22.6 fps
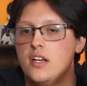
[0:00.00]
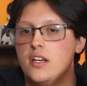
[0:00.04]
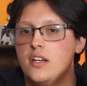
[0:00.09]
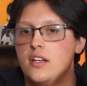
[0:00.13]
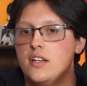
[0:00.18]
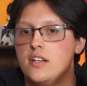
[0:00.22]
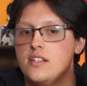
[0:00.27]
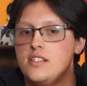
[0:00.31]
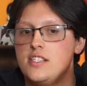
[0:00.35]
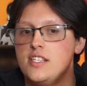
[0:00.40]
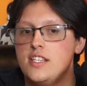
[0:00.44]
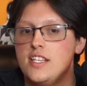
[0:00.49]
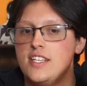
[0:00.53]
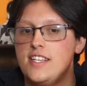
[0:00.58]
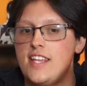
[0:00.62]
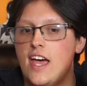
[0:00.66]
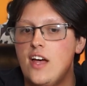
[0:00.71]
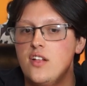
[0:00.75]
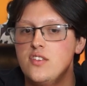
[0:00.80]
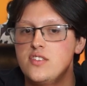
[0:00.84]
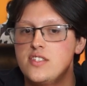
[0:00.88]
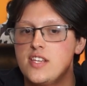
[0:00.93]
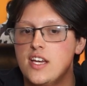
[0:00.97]
See, the
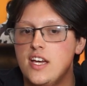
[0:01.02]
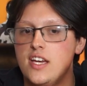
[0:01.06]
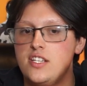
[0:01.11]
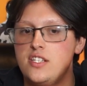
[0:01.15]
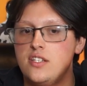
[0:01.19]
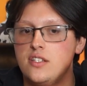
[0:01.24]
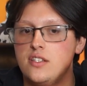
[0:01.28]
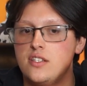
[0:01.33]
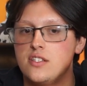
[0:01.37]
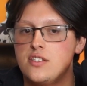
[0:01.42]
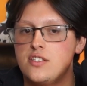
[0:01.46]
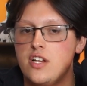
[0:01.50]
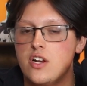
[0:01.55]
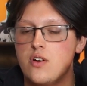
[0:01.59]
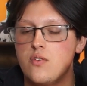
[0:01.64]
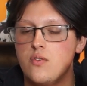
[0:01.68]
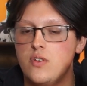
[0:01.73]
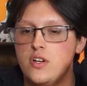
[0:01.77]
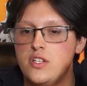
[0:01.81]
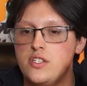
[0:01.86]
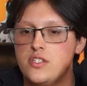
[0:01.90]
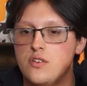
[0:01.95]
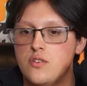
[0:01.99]
downside to the
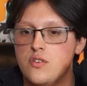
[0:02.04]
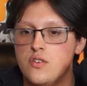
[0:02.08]
steroids, though,